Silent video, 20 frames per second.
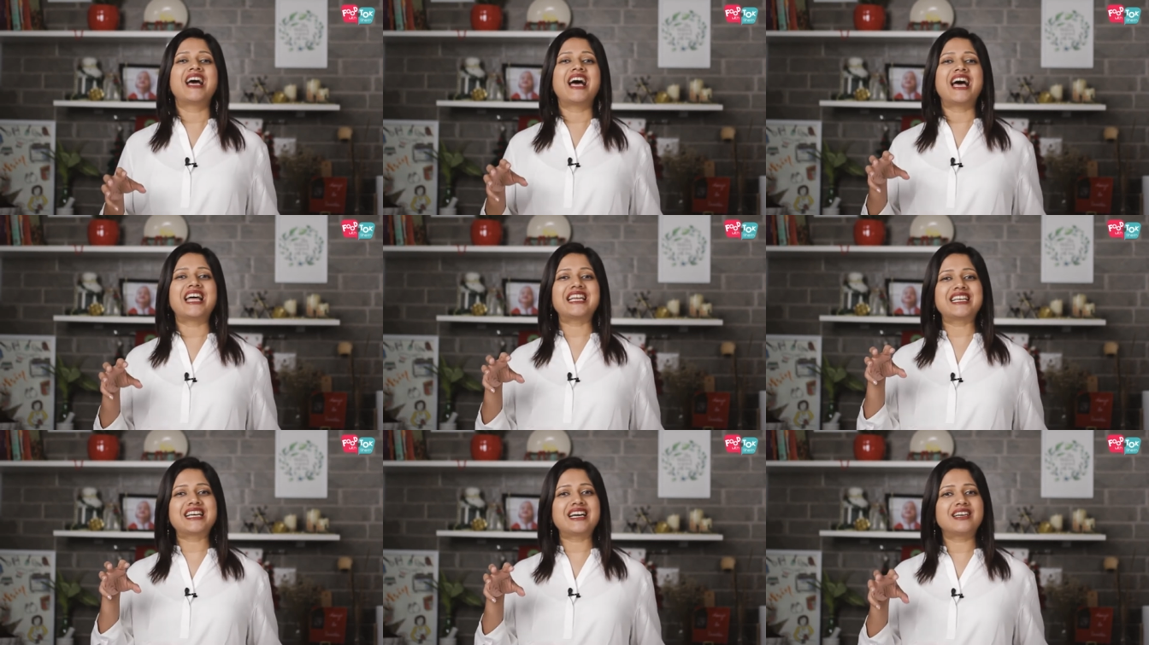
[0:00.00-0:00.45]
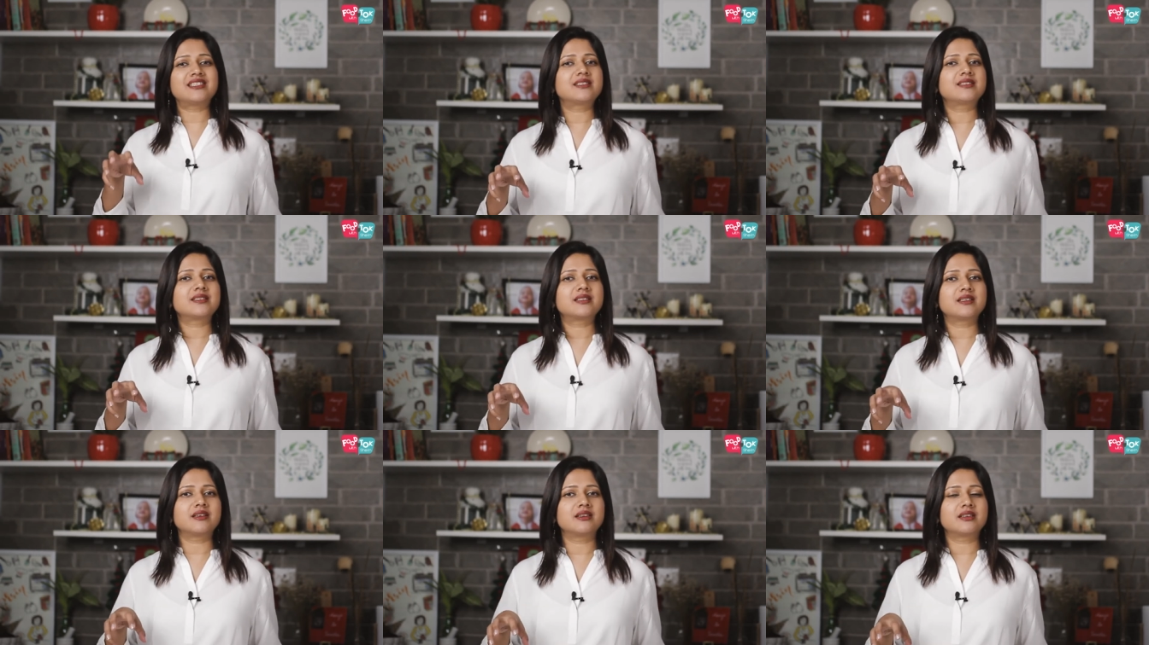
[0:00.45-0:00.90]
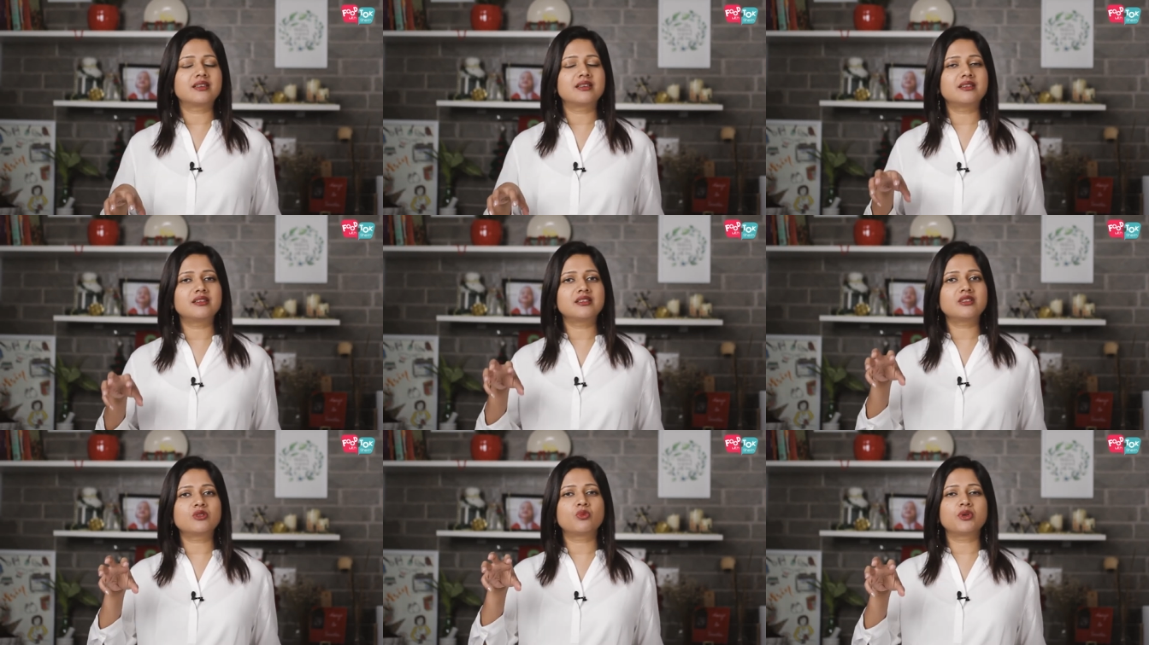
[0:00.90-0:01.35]
and cut
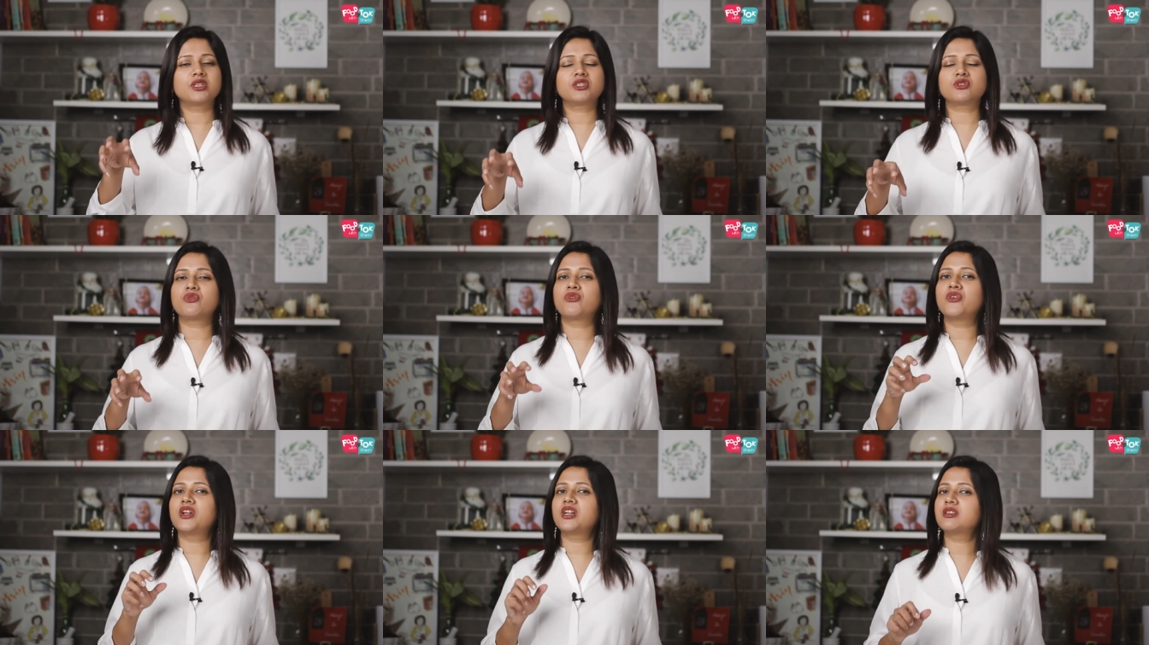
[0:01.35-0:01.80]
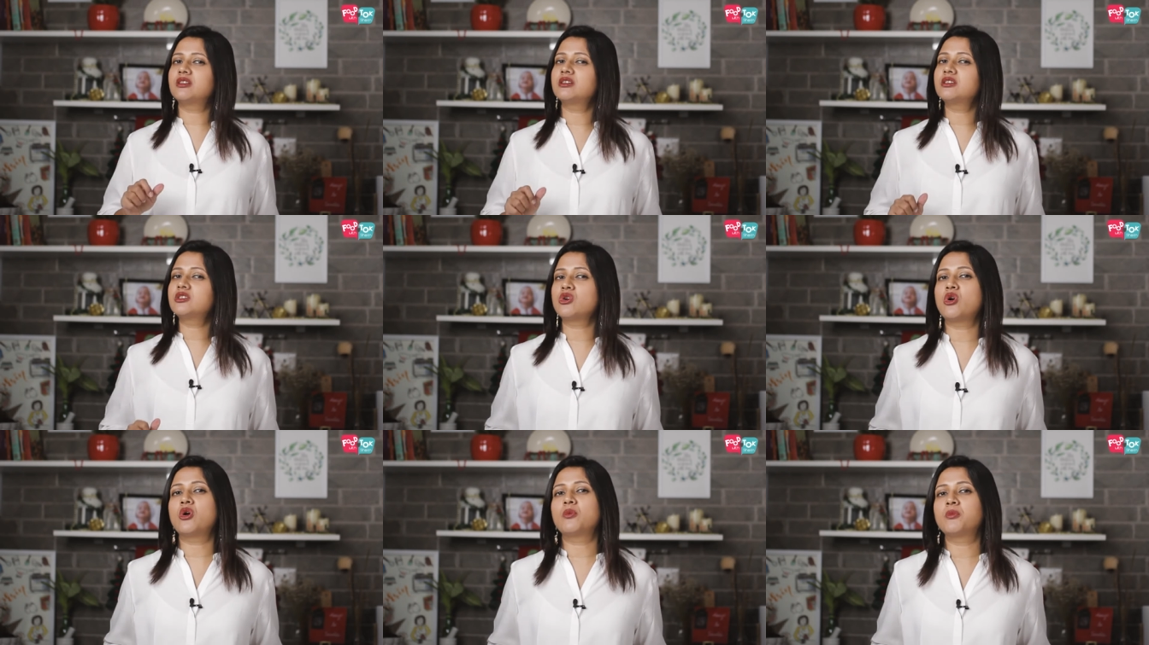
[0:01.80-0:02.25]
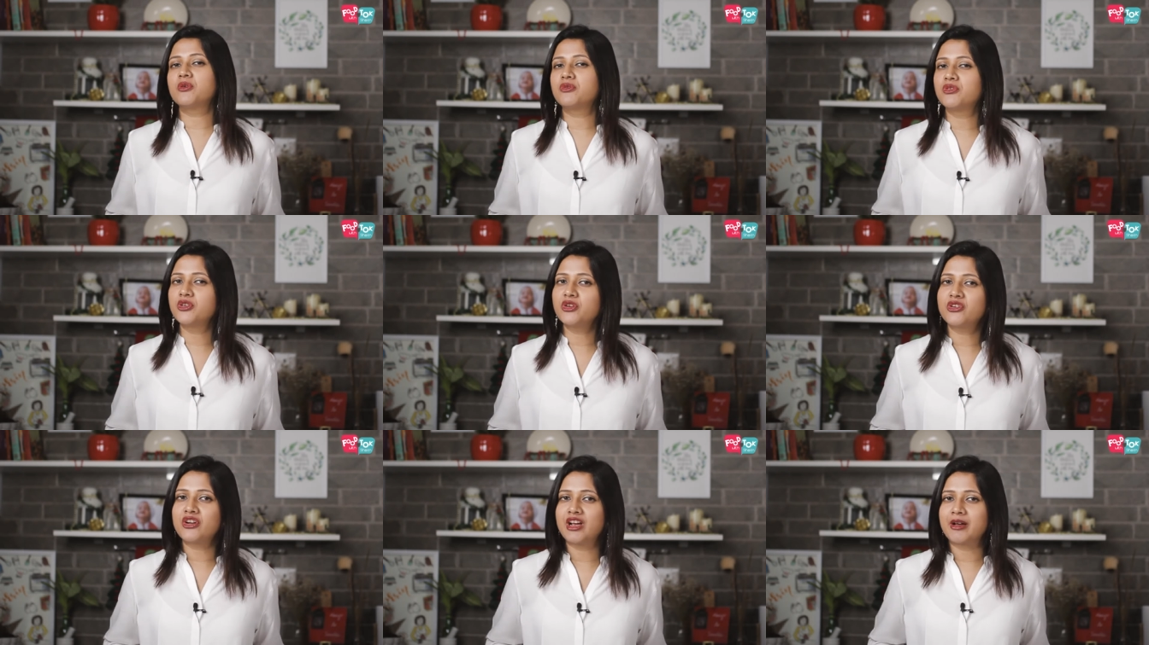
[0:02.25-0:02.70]
circles which fit the top
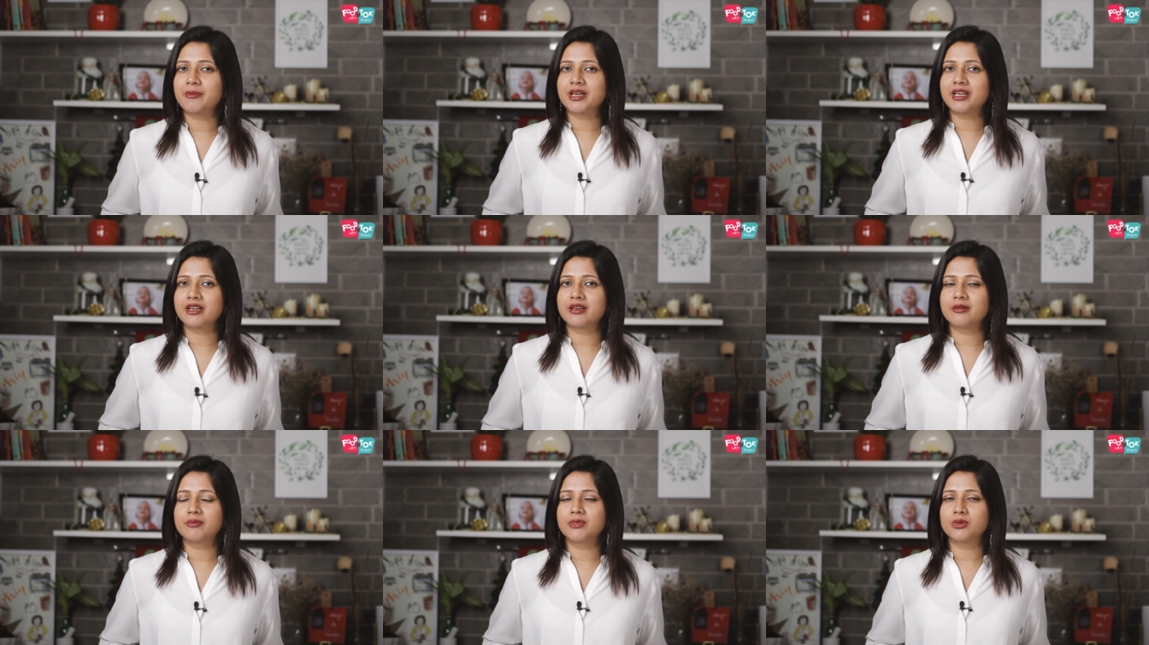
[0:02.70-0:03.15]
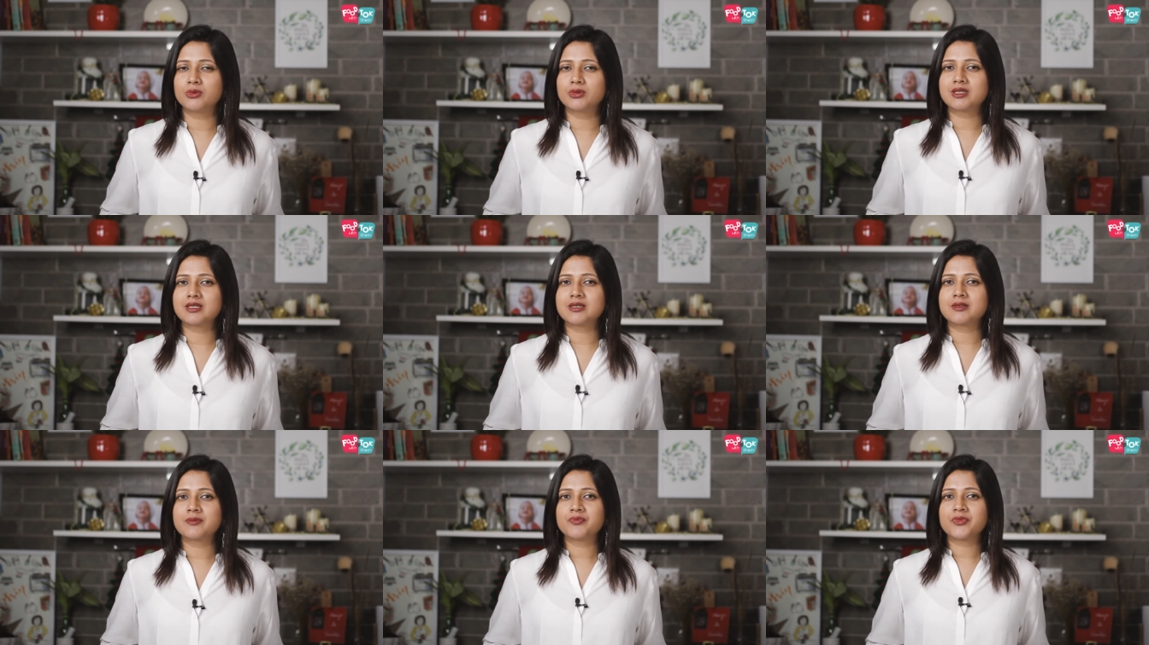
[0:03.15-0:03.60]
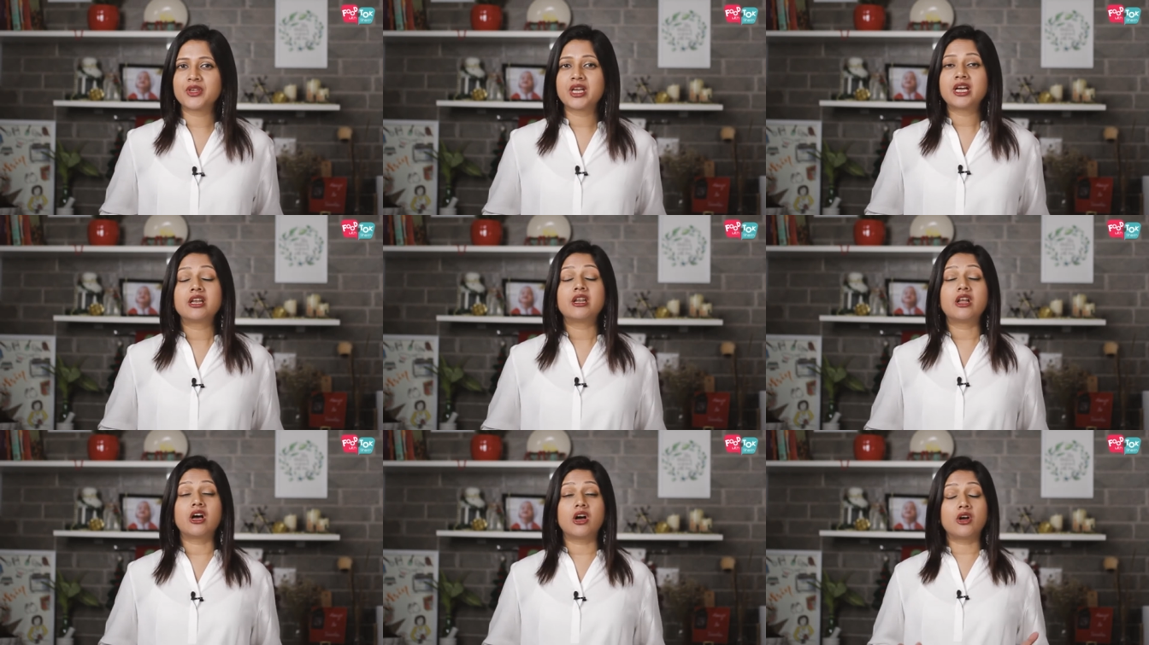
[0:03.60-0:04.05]
of your ramekin bowls.
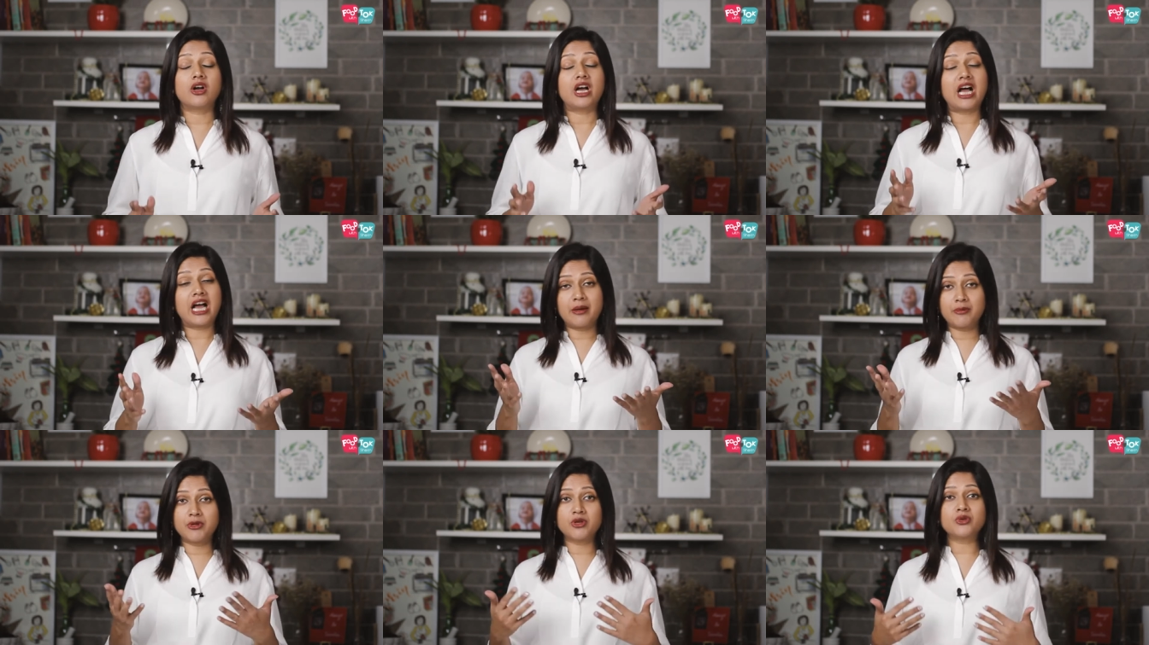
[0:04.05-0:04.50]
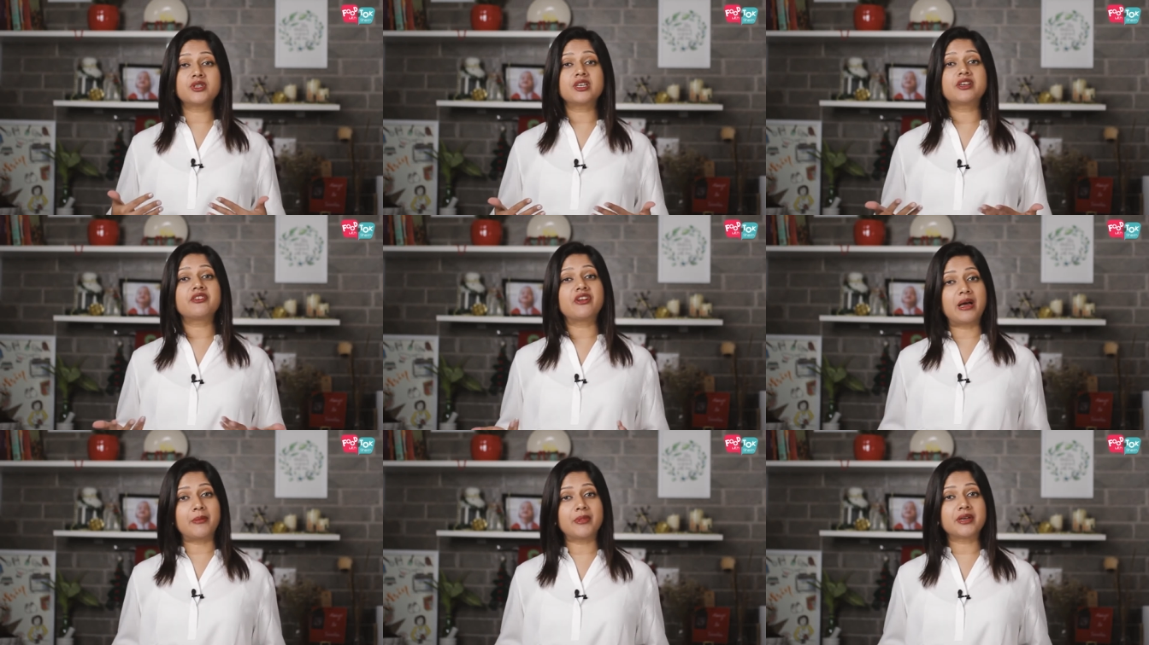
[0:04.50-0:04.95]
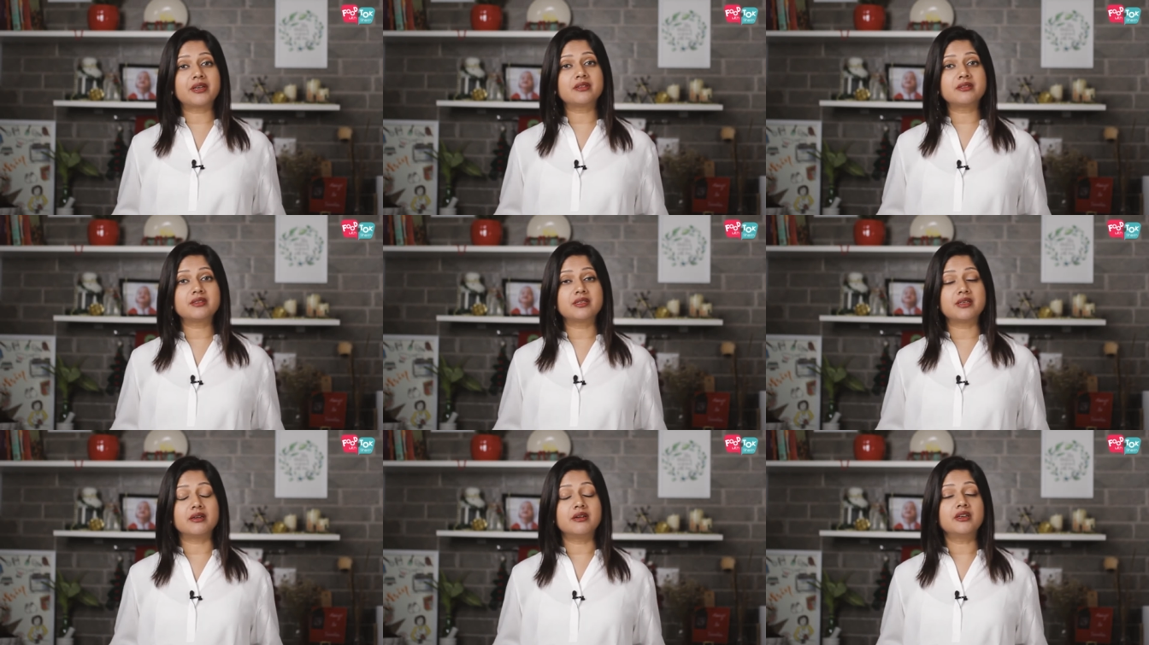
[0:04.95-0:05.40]
Now I'm using
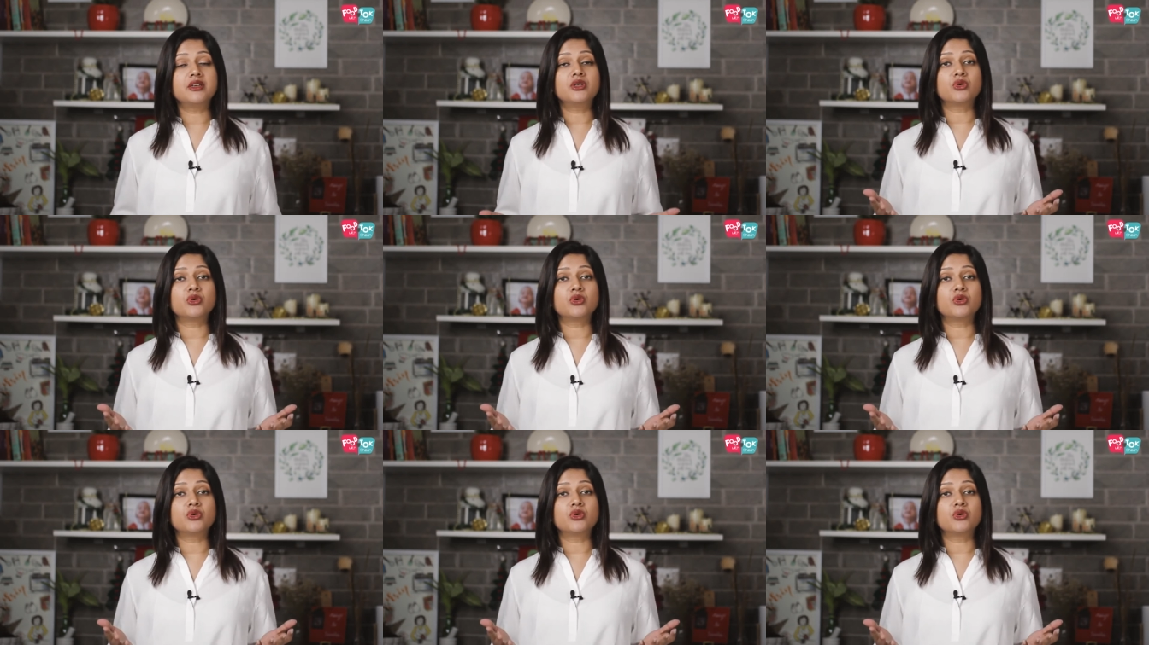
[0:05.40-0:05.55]
ramekins here.